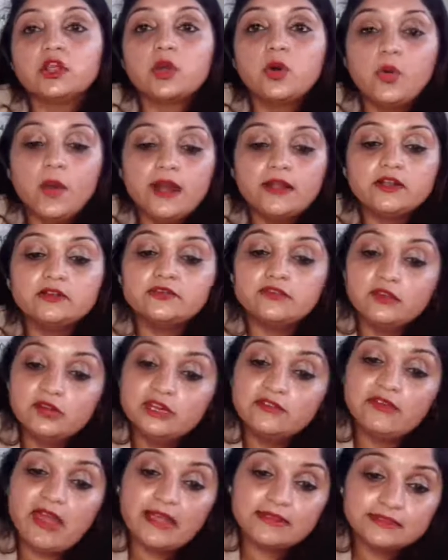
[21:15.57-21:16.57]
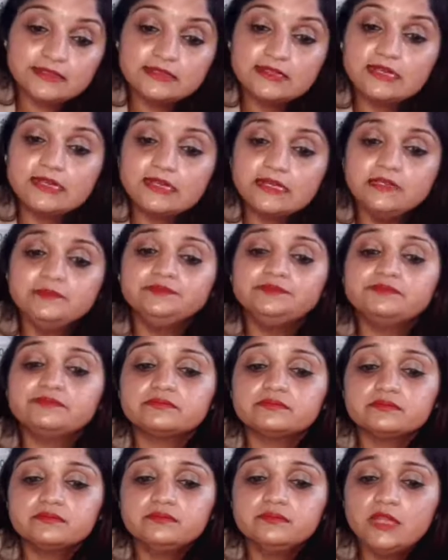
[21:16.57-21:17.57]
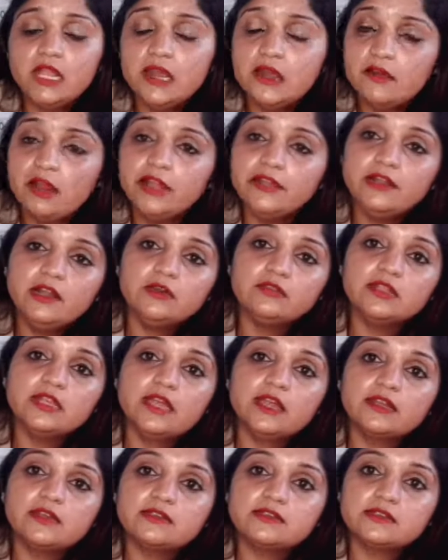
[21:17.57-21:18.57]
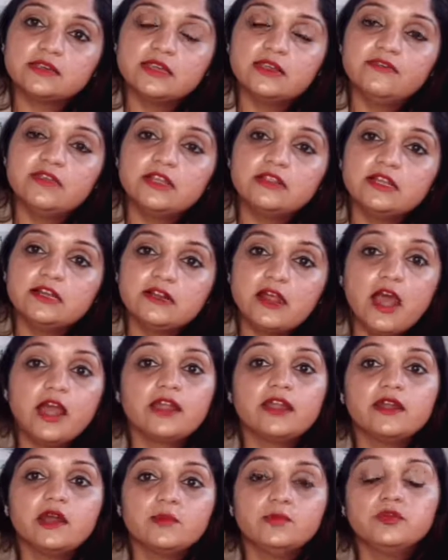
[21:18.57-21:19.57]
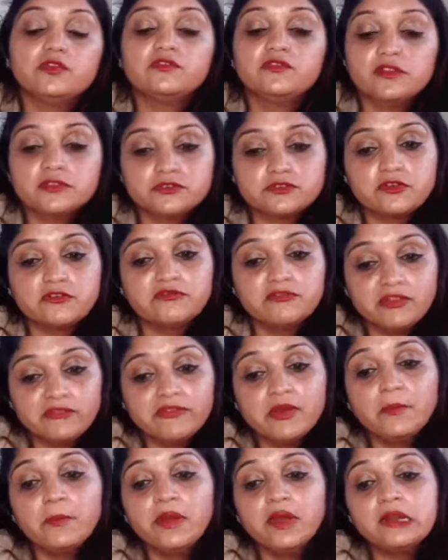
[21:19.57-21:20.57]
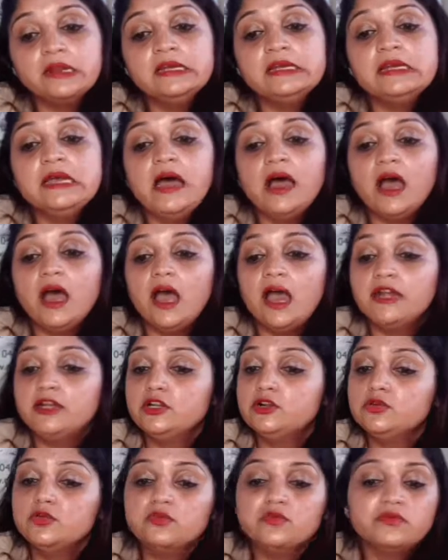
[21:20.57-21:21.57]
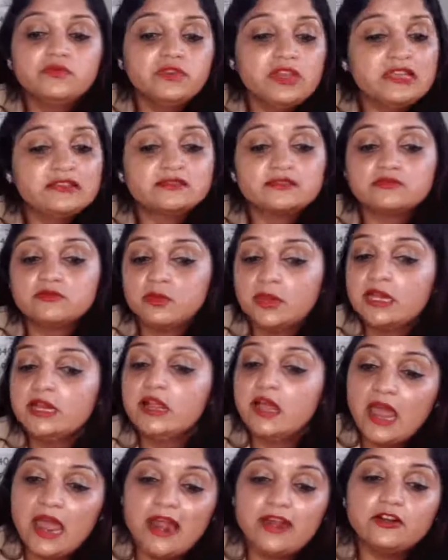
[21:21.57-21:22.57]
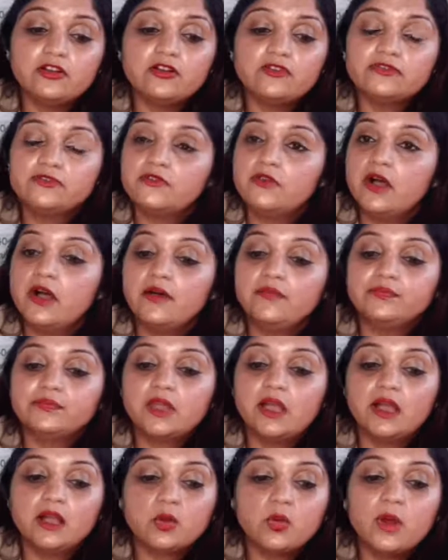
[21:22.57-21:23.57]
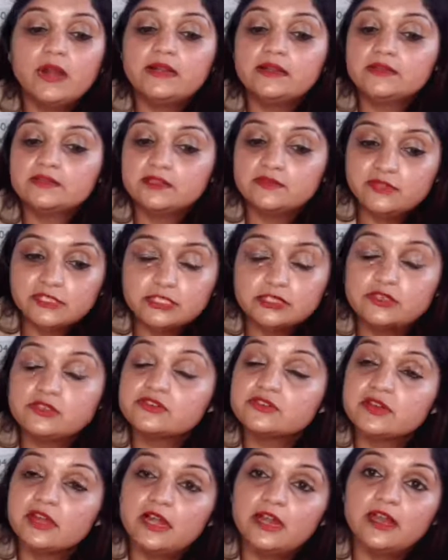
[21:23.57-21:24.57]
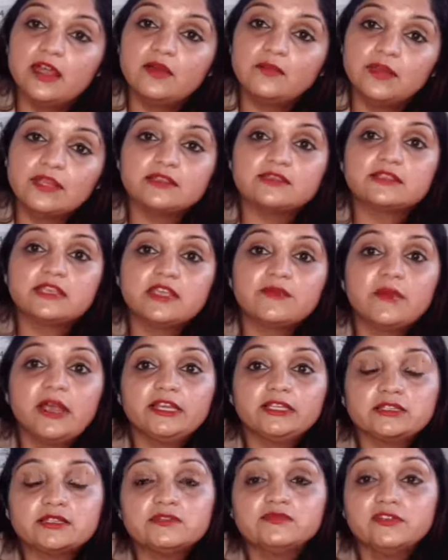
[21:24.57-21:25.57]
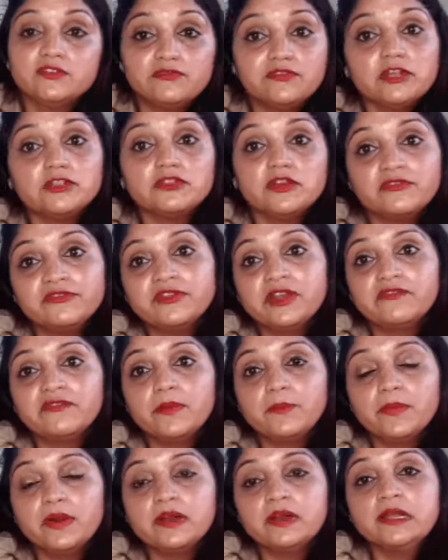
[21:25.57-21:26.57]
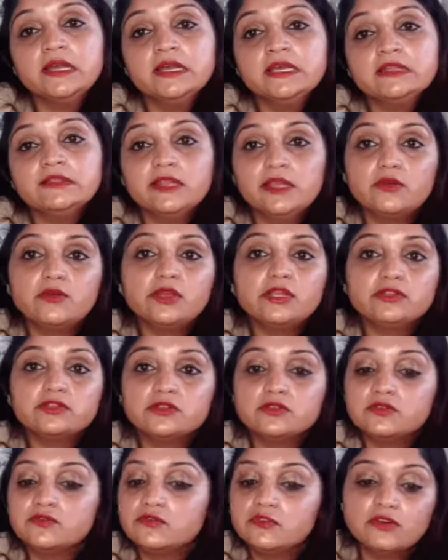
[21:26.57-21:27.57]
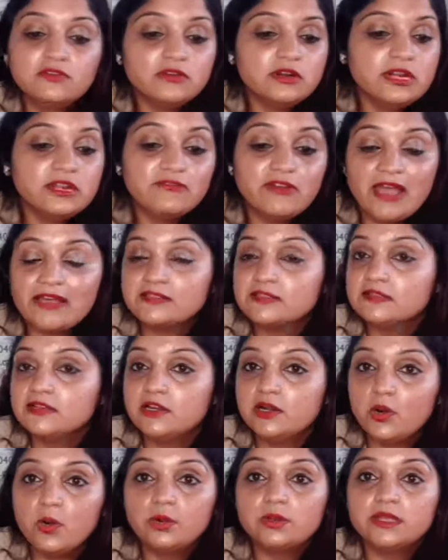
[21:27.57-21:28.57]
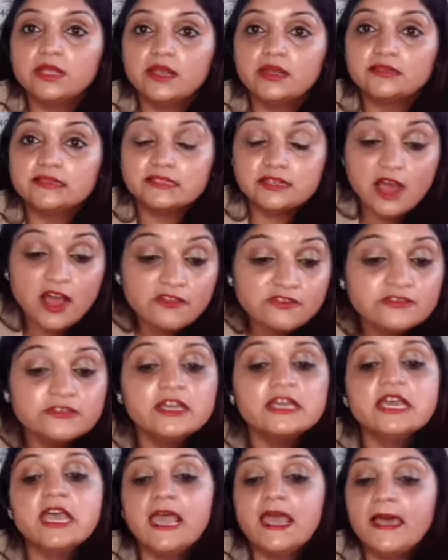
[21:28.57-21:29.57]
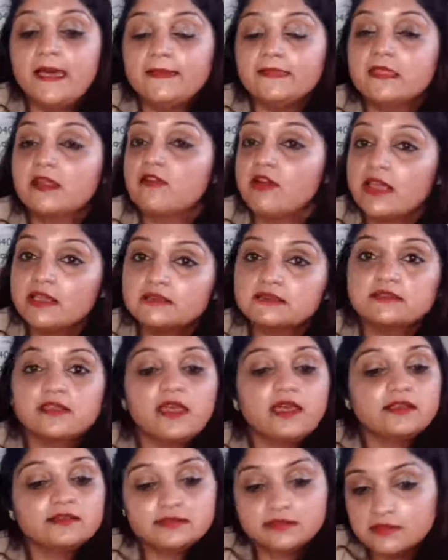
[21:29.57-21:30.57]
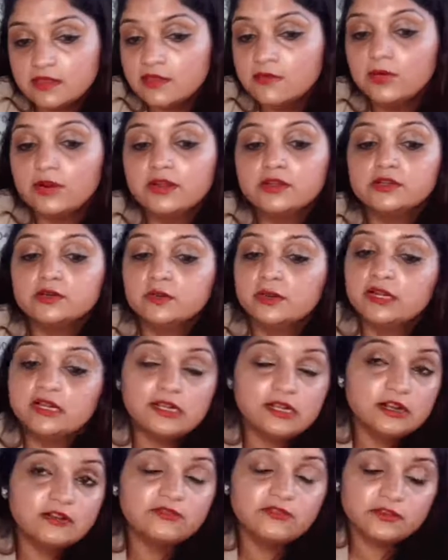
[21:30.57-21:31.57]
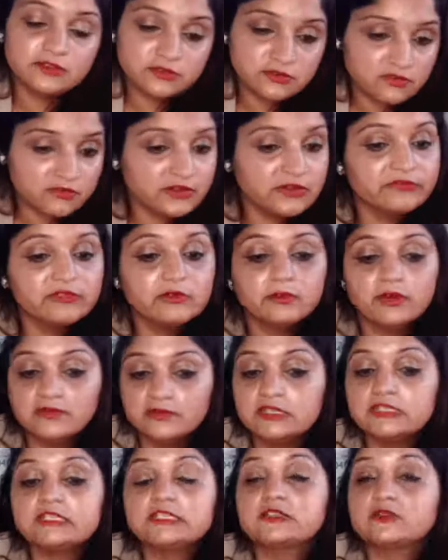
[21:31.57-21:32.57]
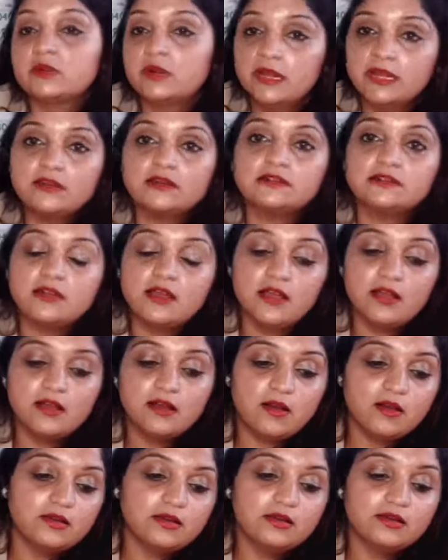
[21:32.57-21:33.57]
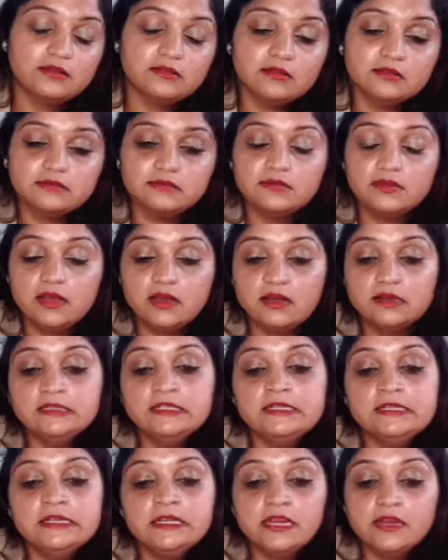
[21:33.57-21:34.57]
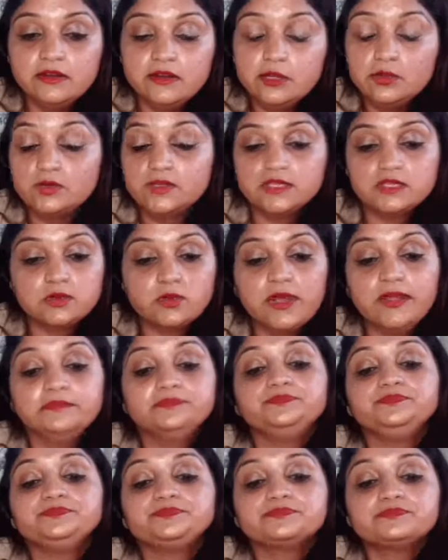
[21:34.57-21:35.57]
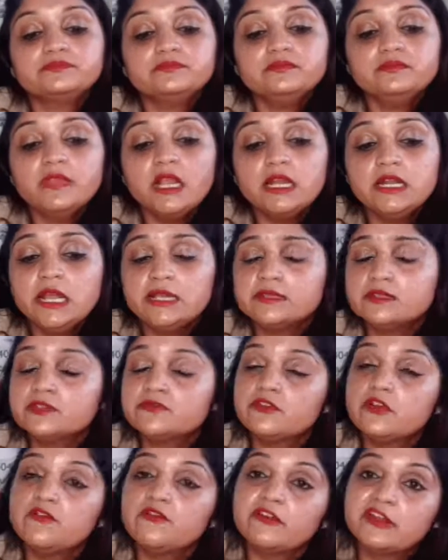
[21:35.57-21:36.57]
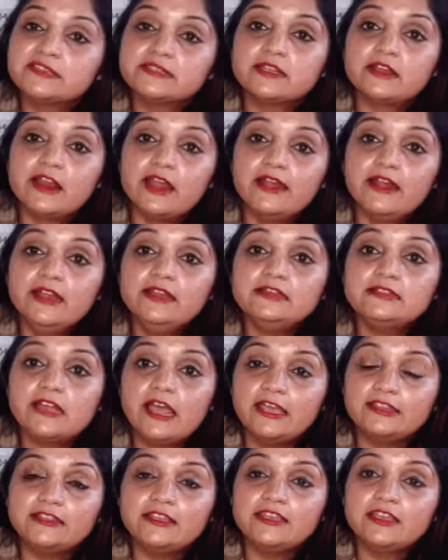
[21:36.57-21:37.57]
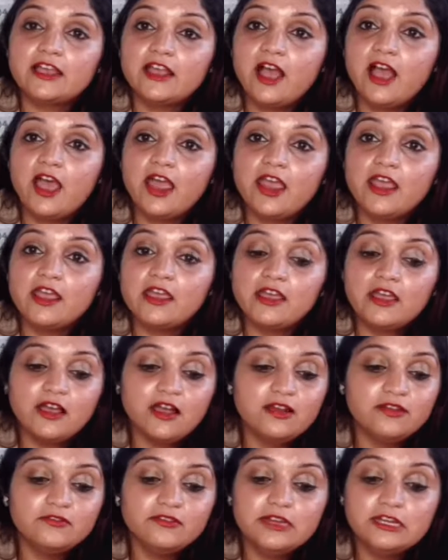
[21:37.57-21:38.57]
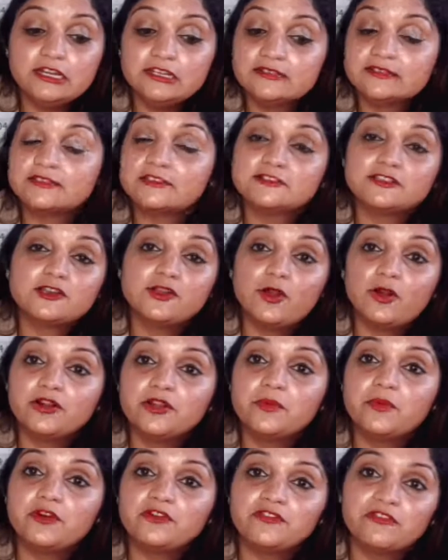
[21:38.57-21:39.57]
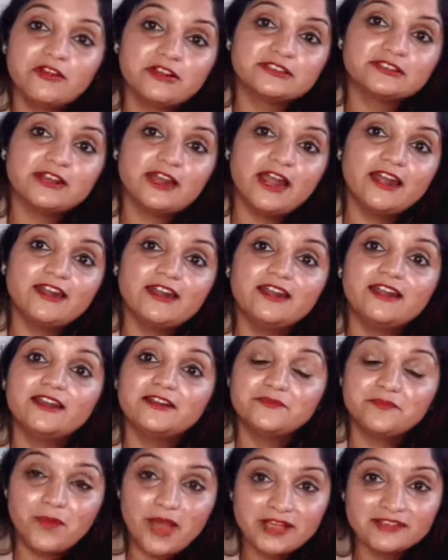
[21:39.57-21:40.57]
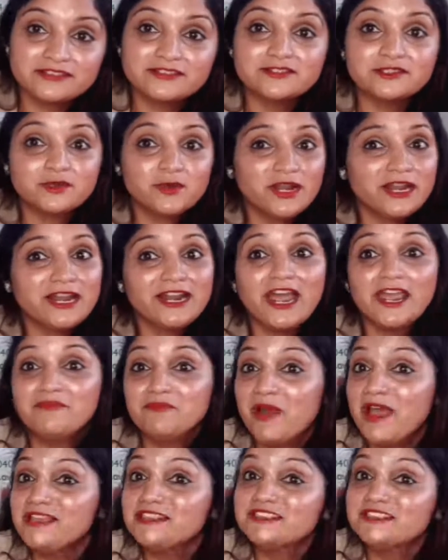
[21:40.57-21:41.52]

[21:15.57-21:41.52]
required to fully vaccinated. And right now they are giving the target up to 1st of November and 2 weeks really ahead of Qantas event in Australia, because they mentioned 15th of November they're going to fully vaccinate all their staff. And the Rex says they want to do it till 1st of November, which is great. The news as well. Next is from Fraser Island. I think we discussed a lot about Fraser Island in the past as well, and I